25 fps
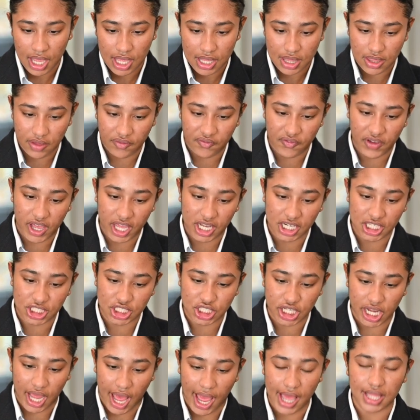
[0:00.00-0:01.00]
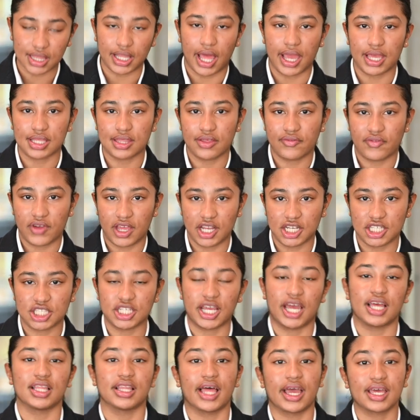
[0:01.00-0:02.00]
The furniture, I like the furniture,
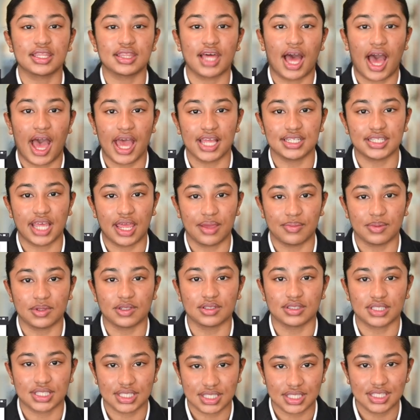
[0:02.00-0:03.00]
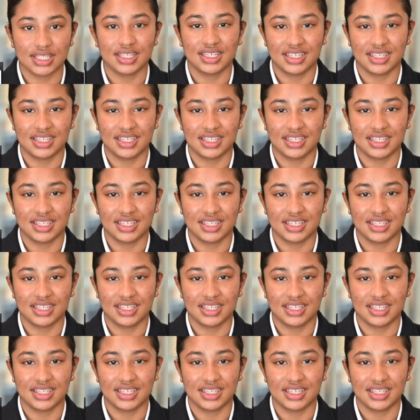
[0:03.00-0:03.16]
I like the high tables.